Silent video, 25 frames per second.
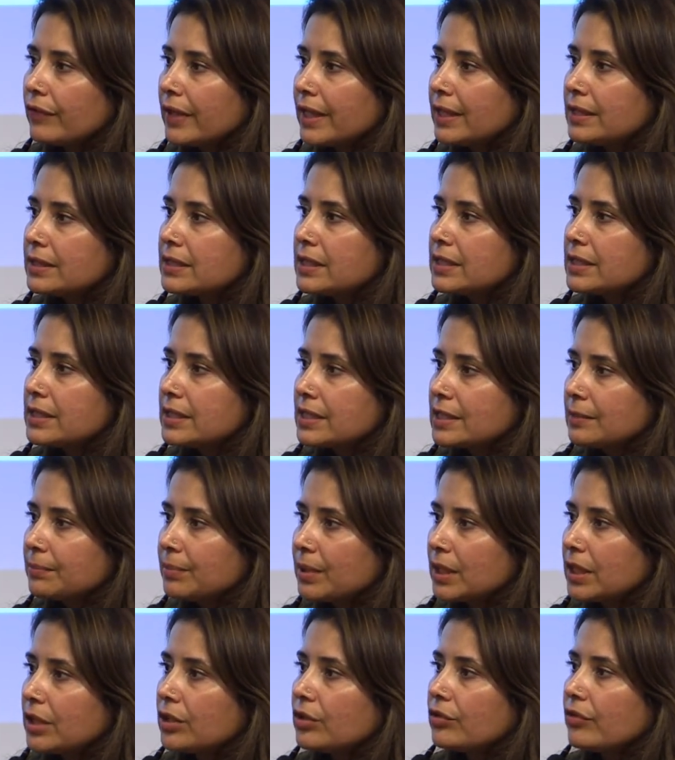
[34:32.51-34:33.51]

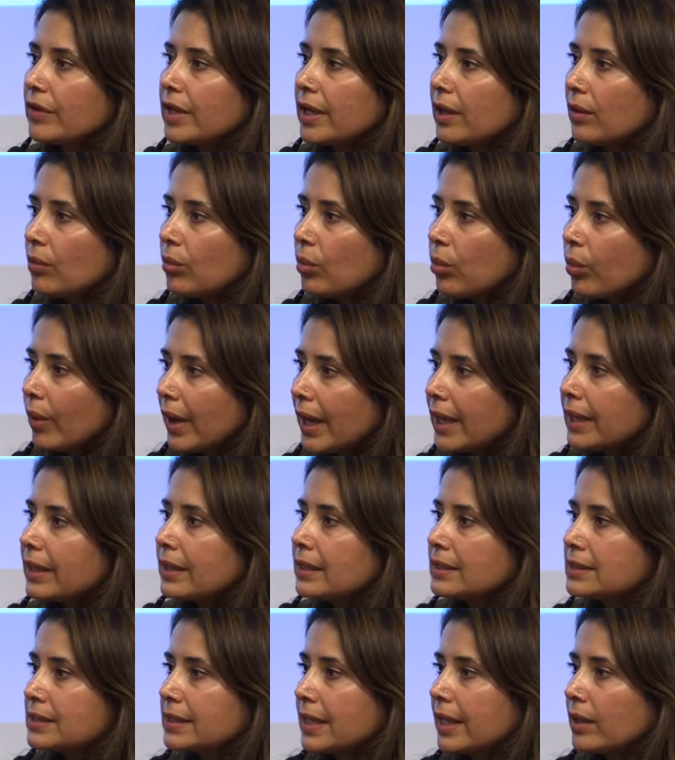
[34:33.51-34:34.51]
interdisciplinary
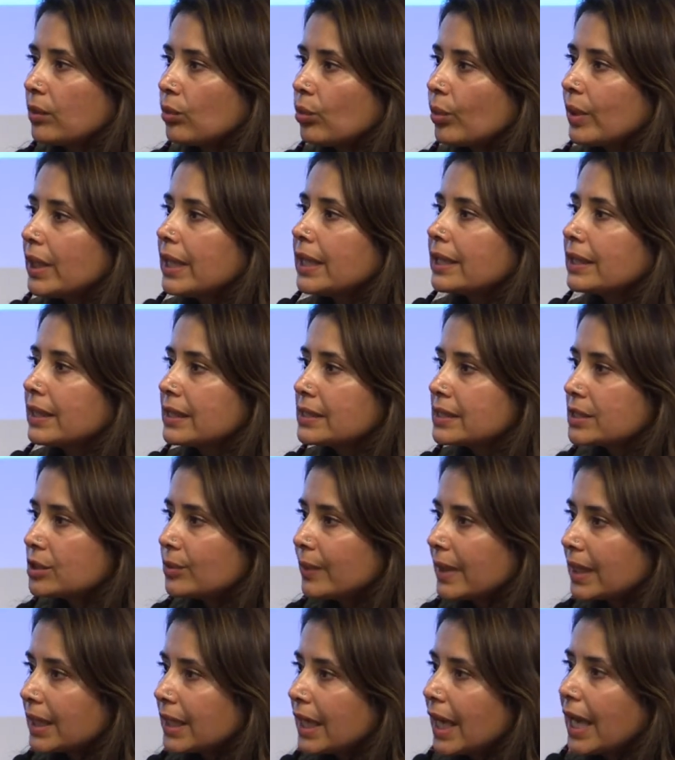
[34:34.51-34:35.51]
awareness and willingness to
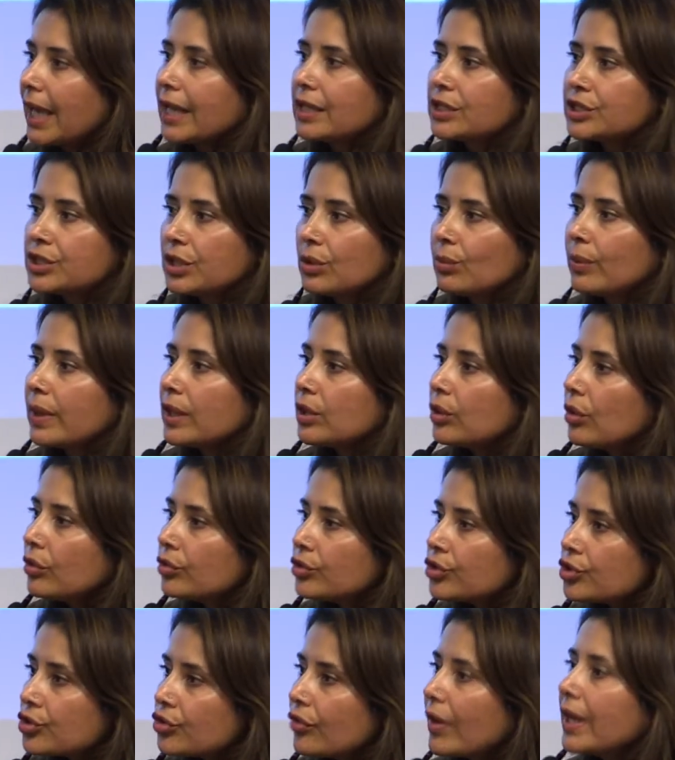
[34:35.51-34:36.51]
engage that we're not
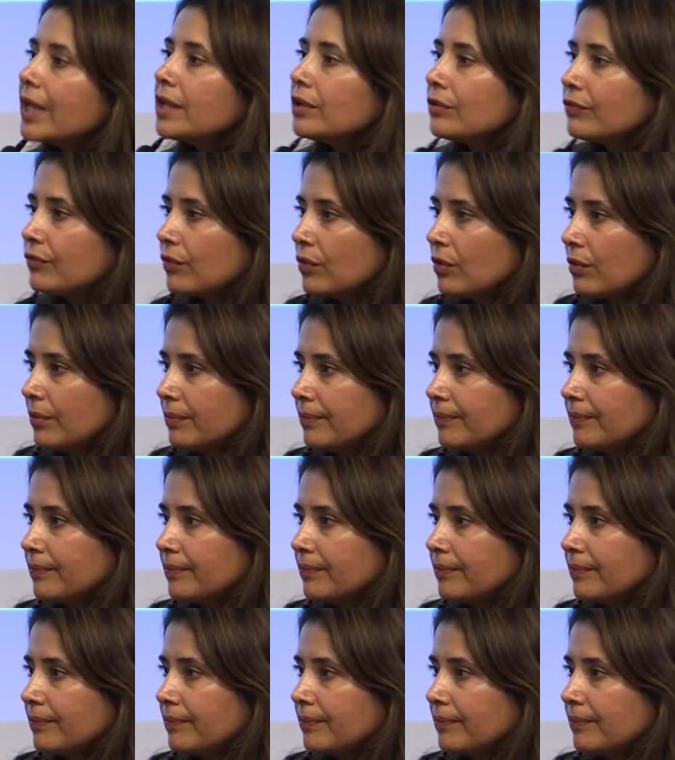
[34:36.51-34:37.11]
trained for.